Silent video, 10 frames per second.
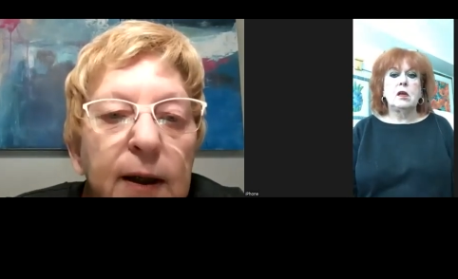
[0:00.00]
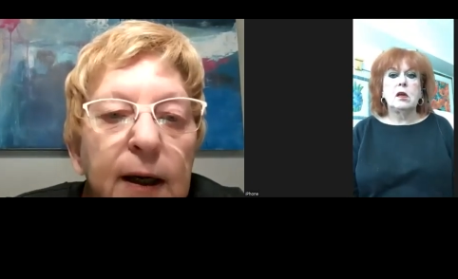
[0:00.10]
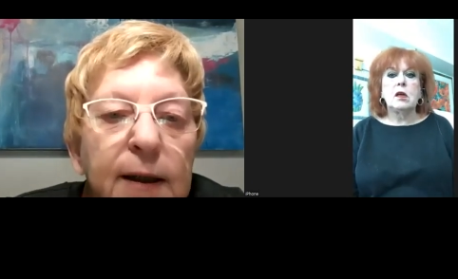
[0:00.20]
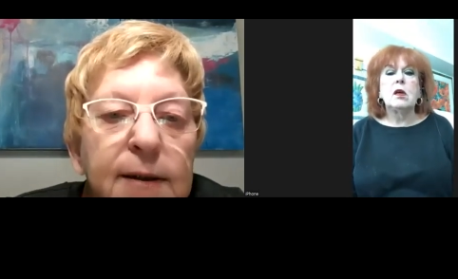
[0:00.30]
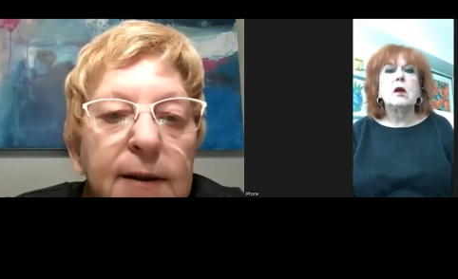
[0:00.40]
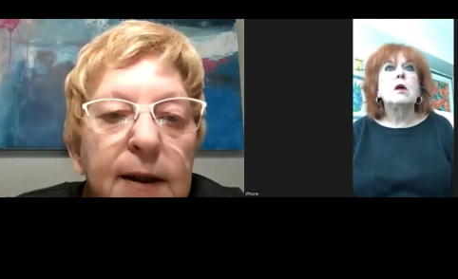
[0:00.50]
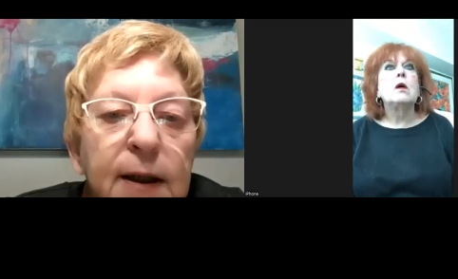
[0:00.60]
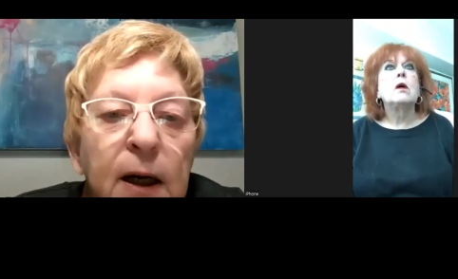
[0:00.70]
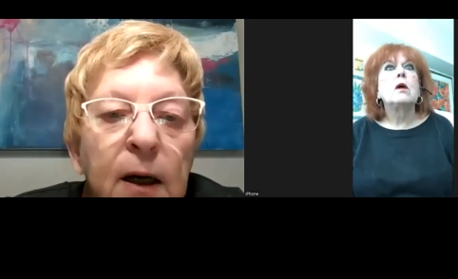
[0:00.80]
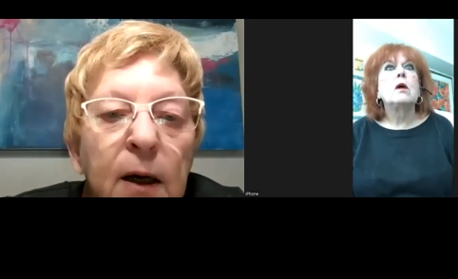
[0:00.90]
Speaker 1: I can't see
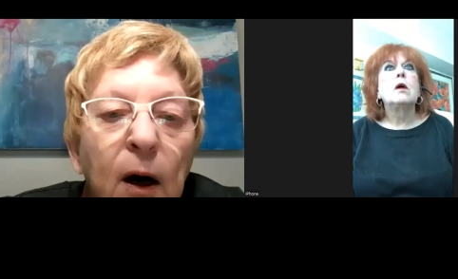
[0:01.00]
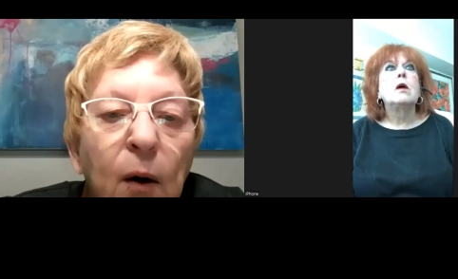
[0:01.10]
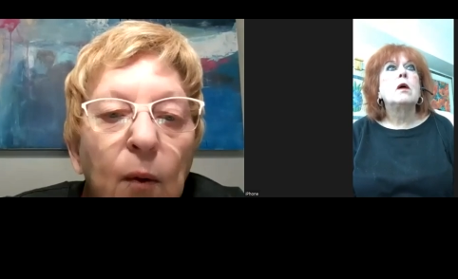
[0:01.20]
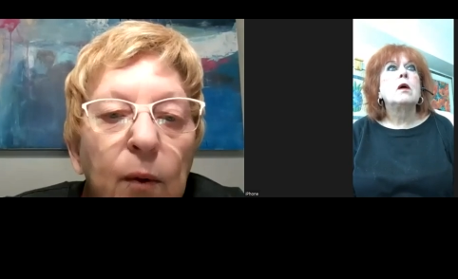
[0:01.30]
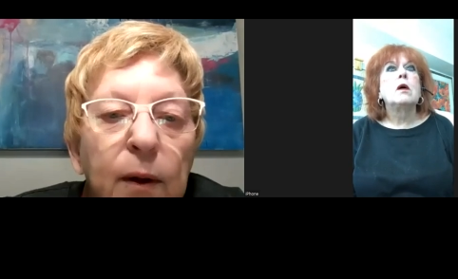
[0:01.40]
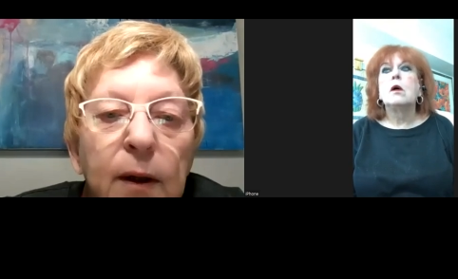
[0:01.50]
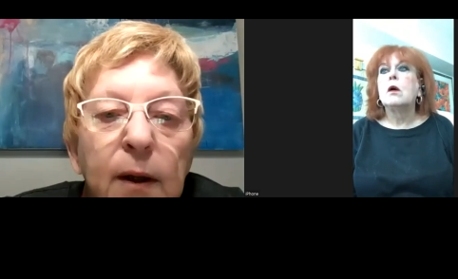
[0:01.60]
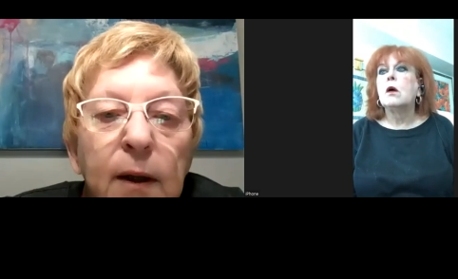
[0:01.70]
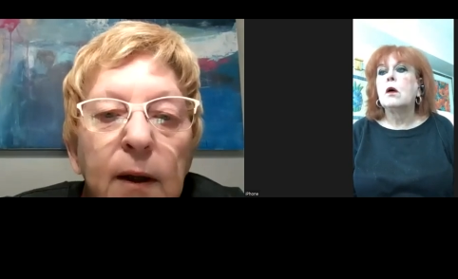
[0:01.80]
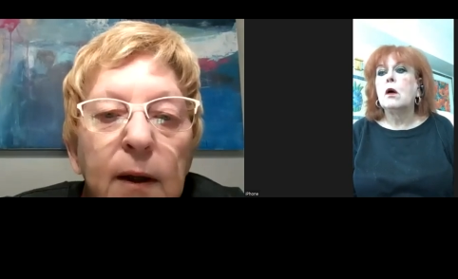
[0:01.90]
it. Oh,
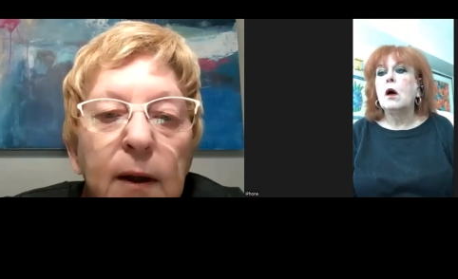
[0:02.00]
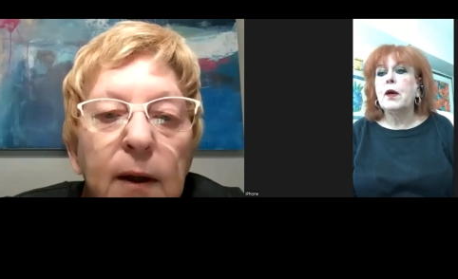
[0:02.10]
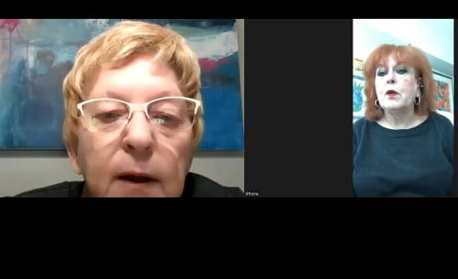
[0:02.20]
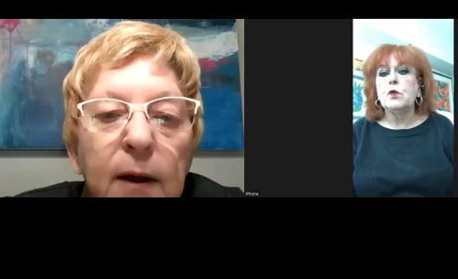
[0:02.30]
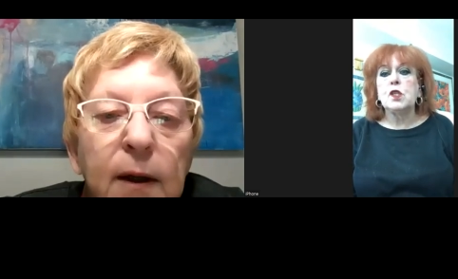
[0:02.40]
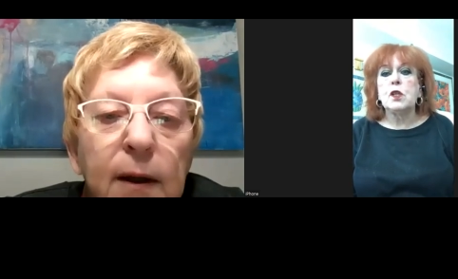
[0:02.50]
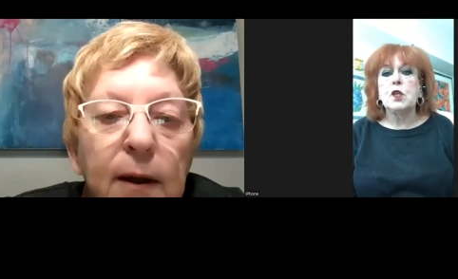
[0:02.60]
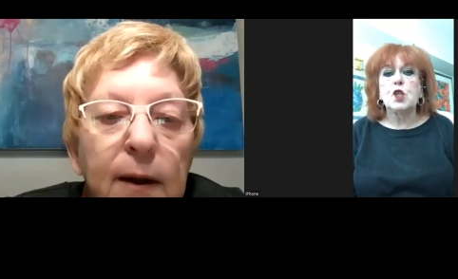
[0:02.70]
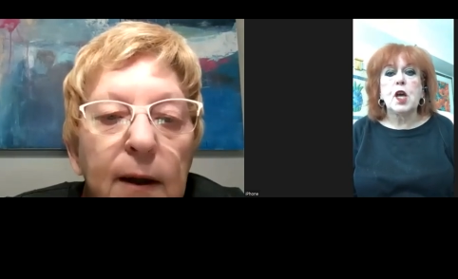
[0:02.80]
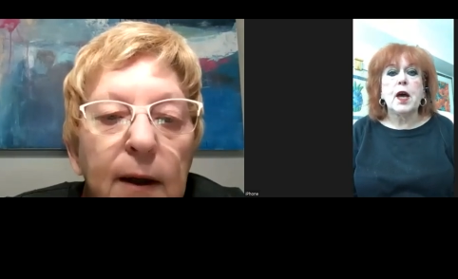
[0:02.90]
Speaker 2: I don't see the
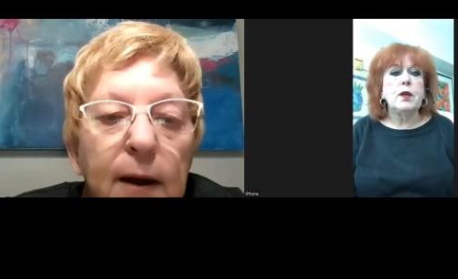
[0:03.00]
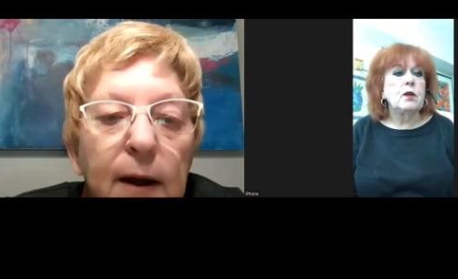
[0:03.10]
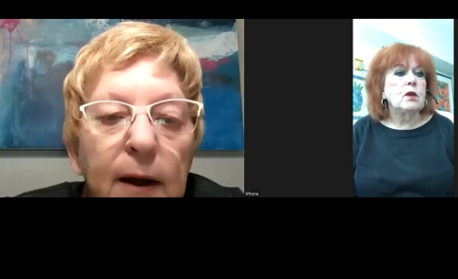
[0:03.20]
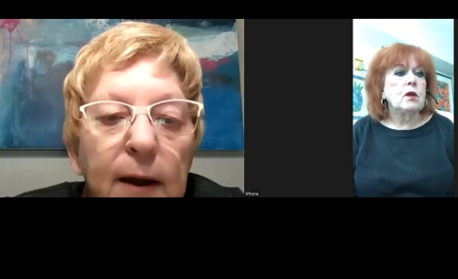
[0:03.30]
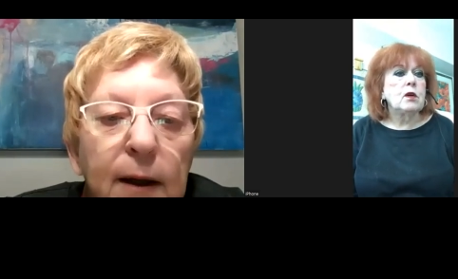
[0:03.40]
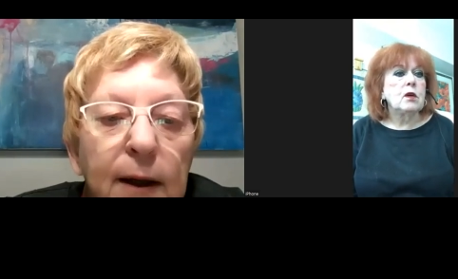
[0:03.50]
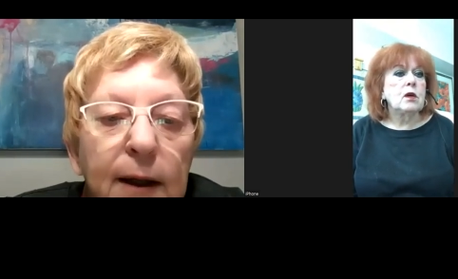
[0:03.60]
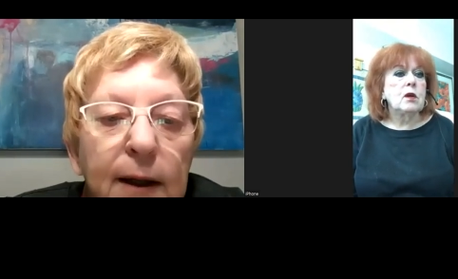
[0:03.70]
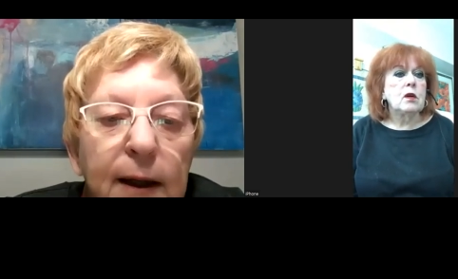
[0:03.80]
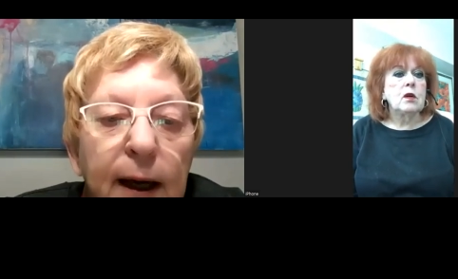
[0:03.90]
chat.
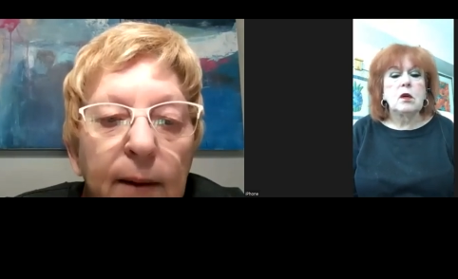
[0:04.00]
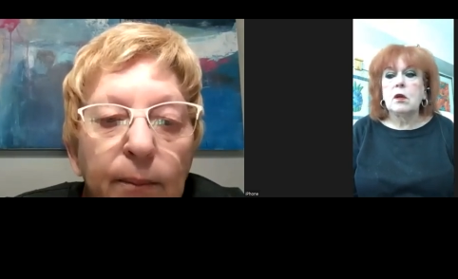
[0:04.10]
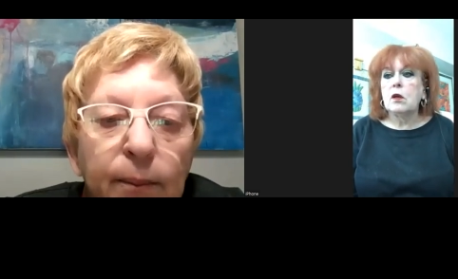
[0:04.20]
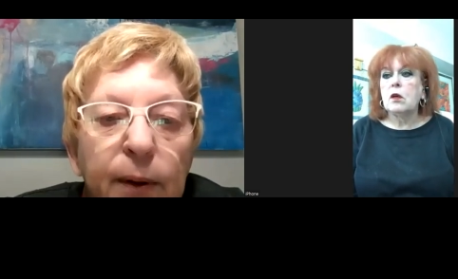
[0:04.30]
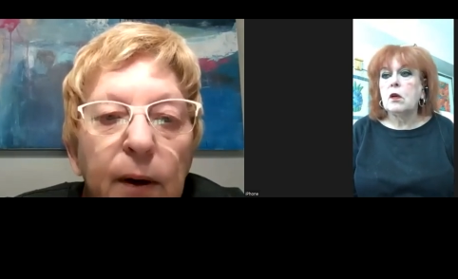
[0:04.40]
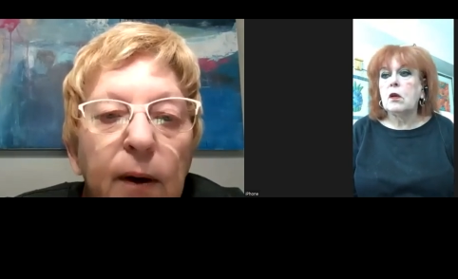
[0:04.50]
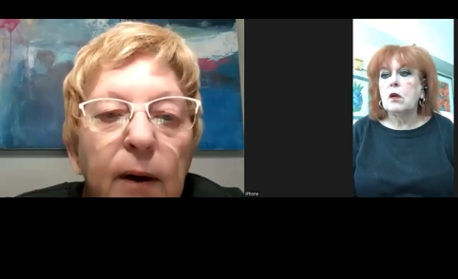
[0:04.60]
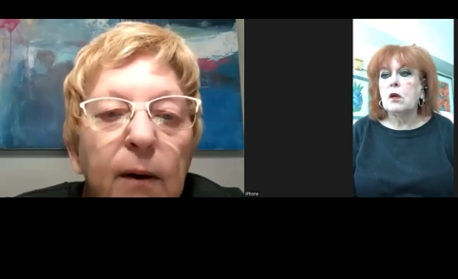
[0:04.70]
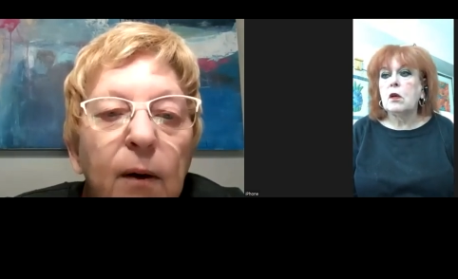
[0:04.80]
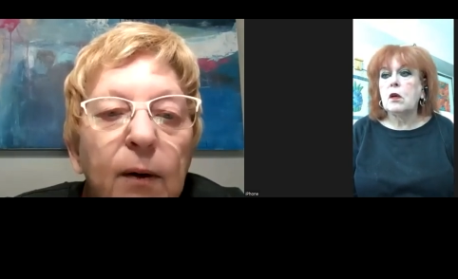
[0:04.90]
Speaker 1: Linda Kemp?
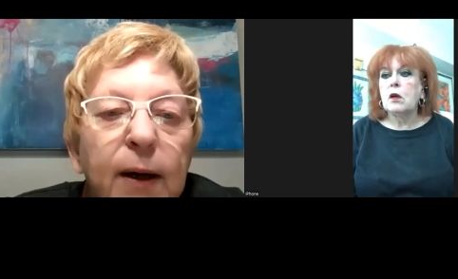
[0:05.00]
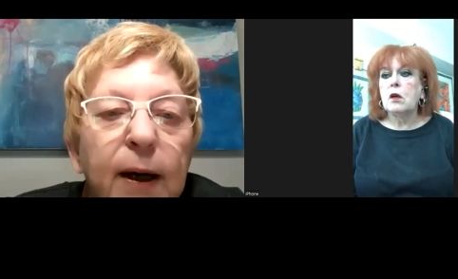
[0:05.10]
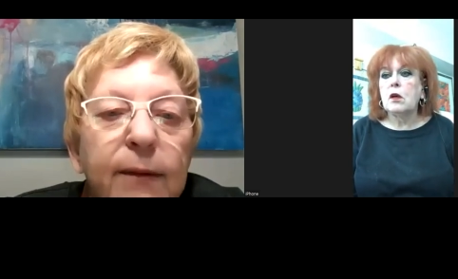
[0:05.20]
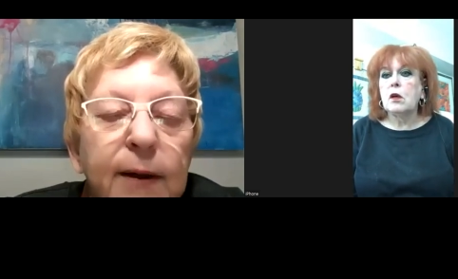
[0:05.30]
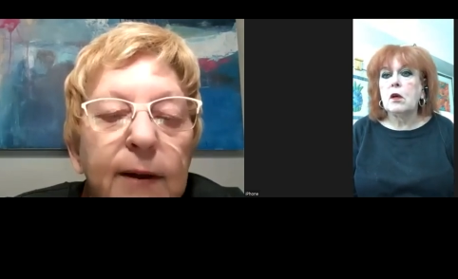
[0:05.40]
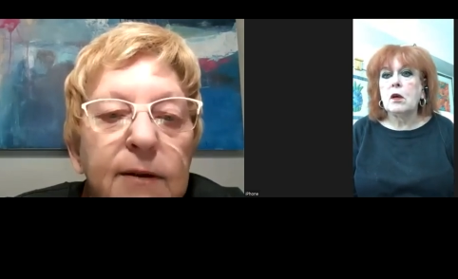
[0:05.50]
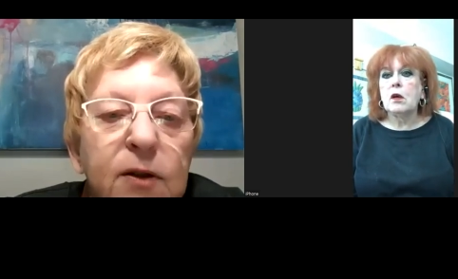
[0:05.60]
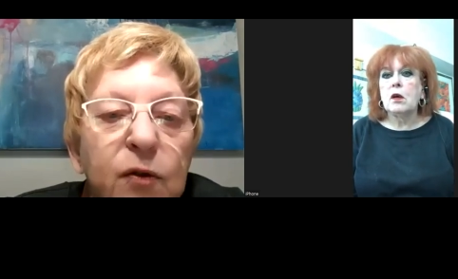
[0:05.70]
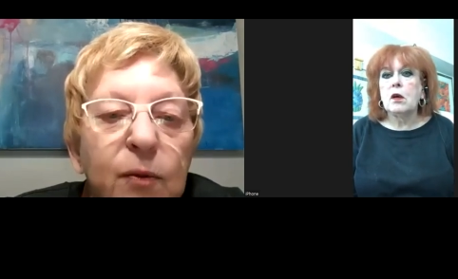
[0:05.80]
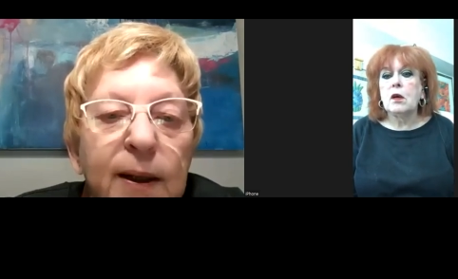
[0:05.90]
Okay, I think
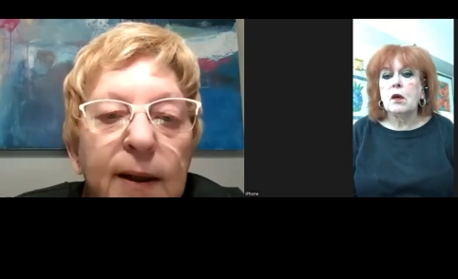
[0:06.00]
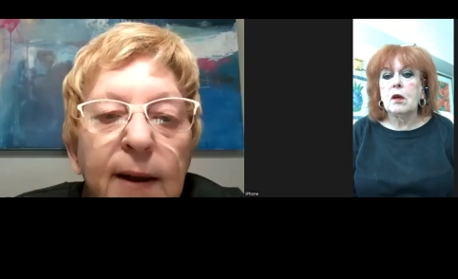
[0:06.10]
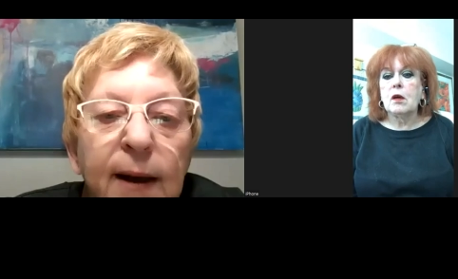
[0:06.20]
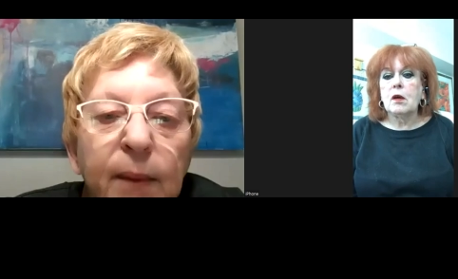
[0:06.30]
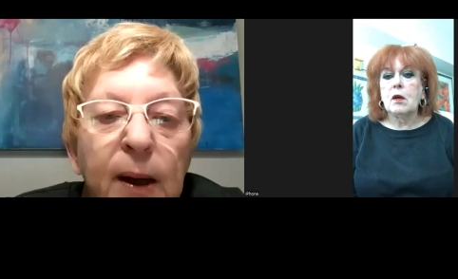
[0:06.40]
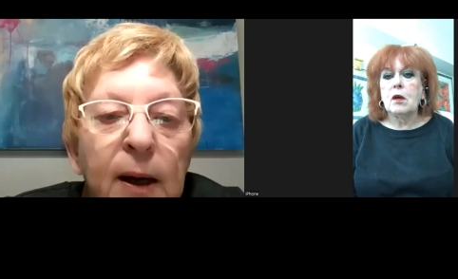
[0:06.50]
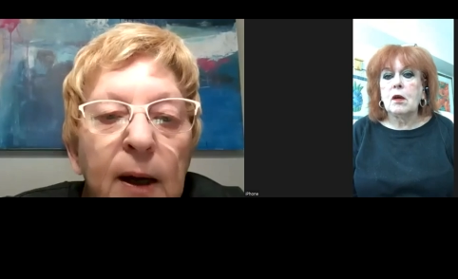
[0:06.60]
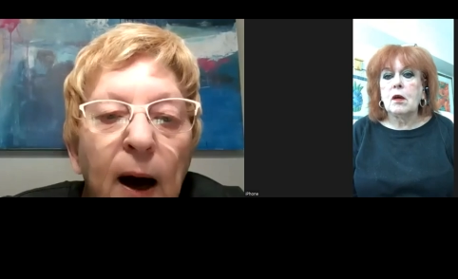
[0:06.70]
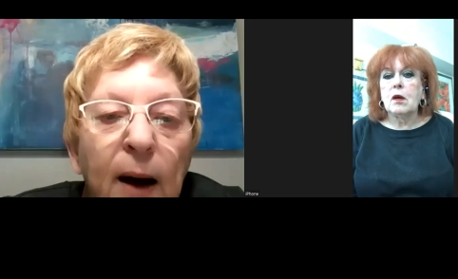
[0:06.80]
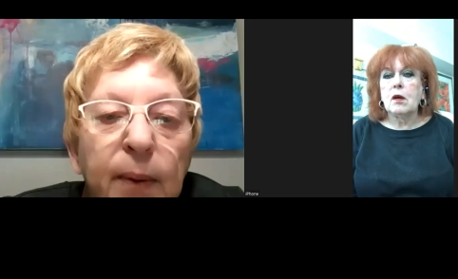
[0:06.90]
this is from Linda Kemp.
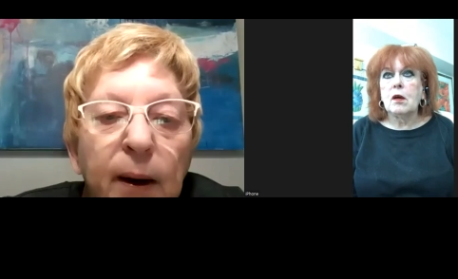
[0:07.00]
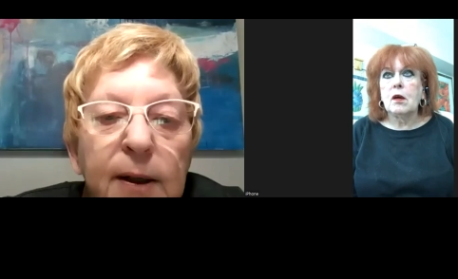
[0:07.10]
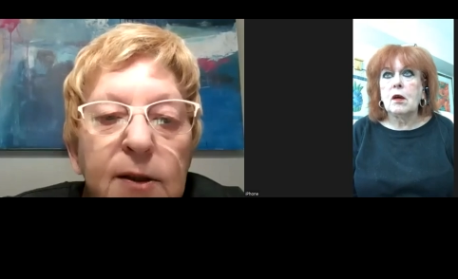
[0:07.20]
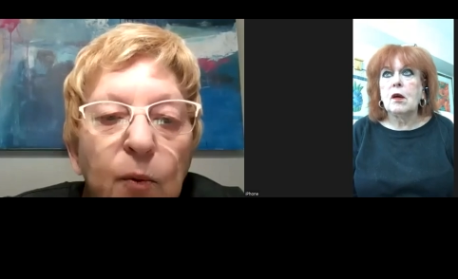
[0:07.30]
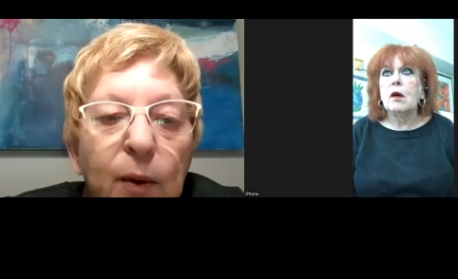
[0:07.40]
Hi, Bonnie. So